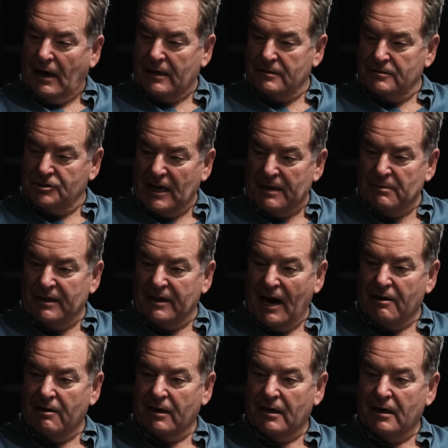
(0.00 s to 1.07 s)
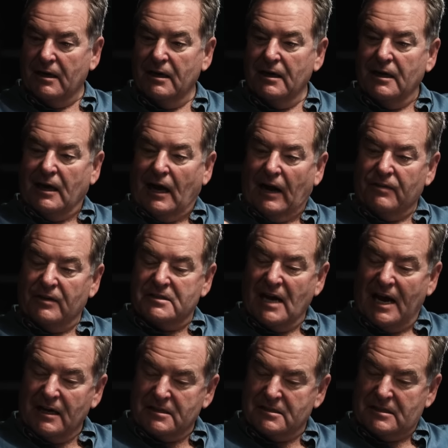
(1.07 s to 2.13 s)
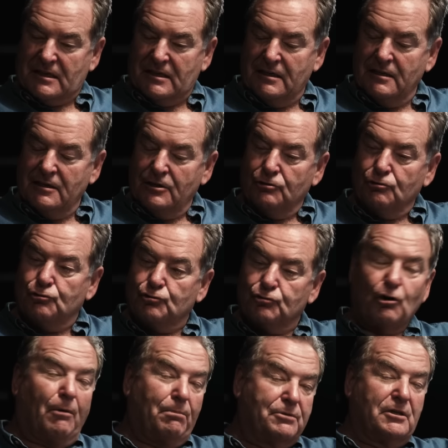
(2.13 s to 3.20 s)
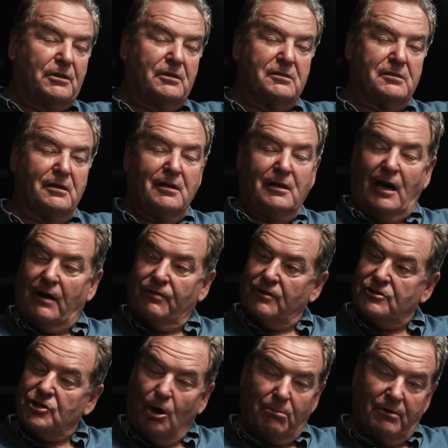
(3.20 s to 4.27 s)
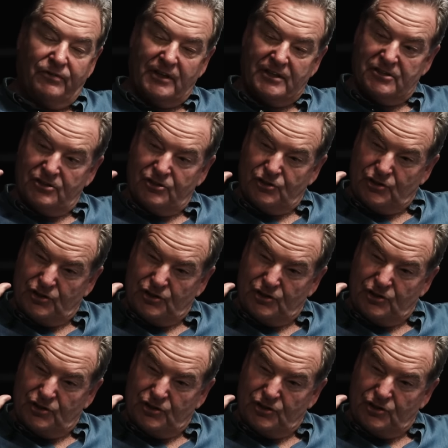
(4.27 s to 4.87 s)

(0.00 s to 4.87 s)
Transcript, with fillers: and Jamie Carragher and the taxi dropped us at the top of this